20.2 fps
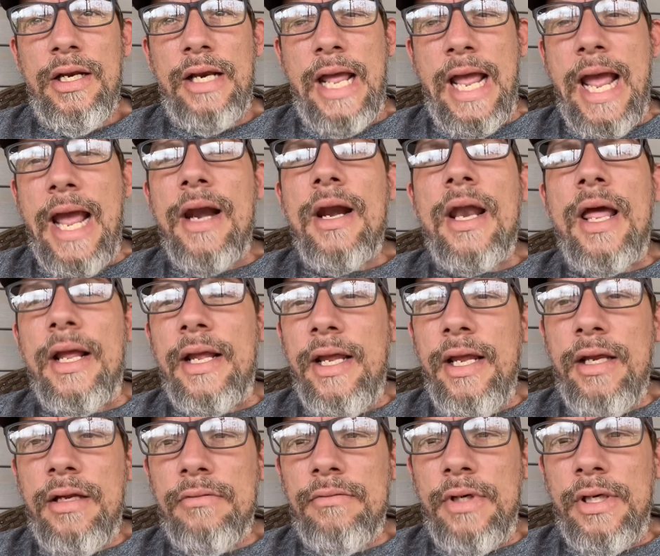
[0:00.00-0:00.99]
act like
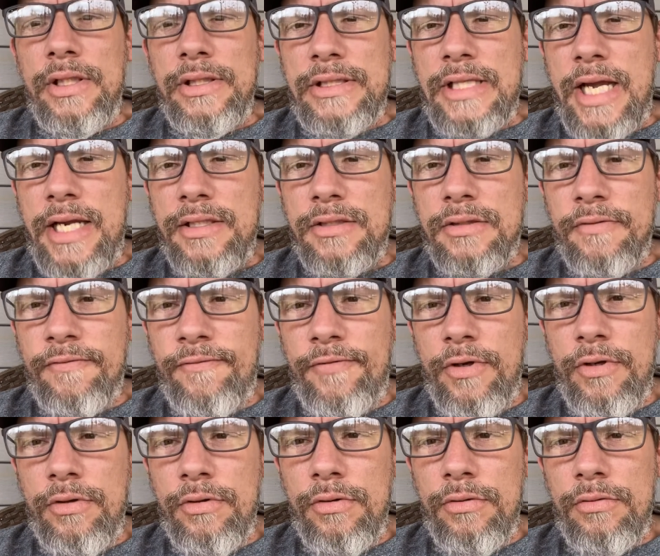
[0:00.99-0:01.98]
he could really taste the
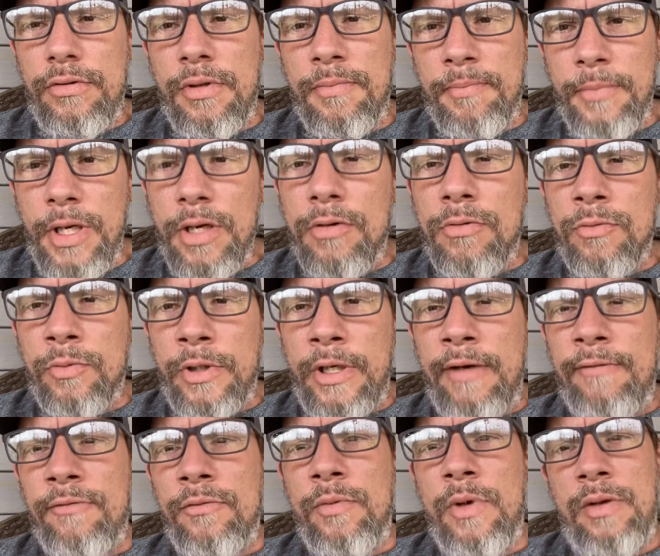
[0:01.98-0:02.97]
food, the milk,
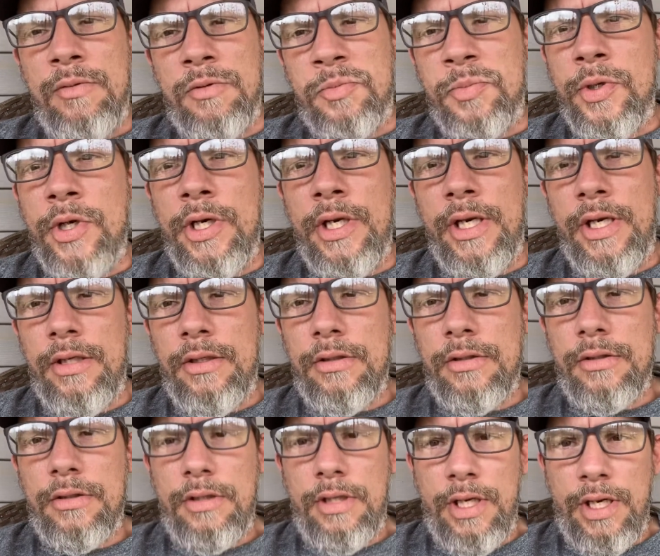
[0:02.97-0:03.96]
whenever we would put it
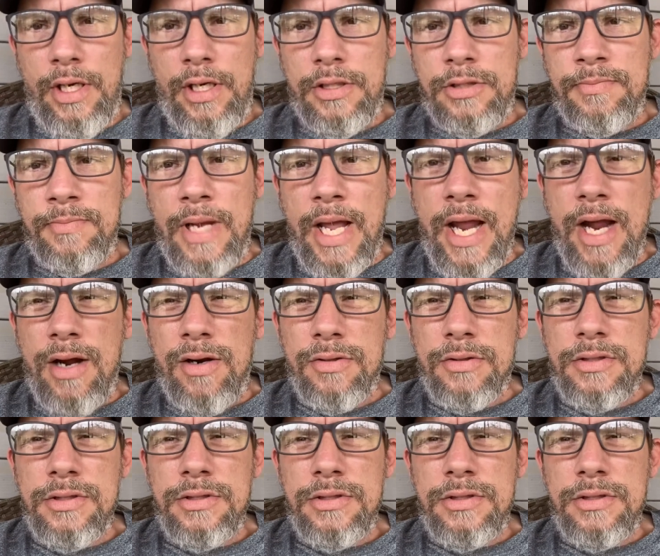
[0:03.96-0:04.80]
in his mouth.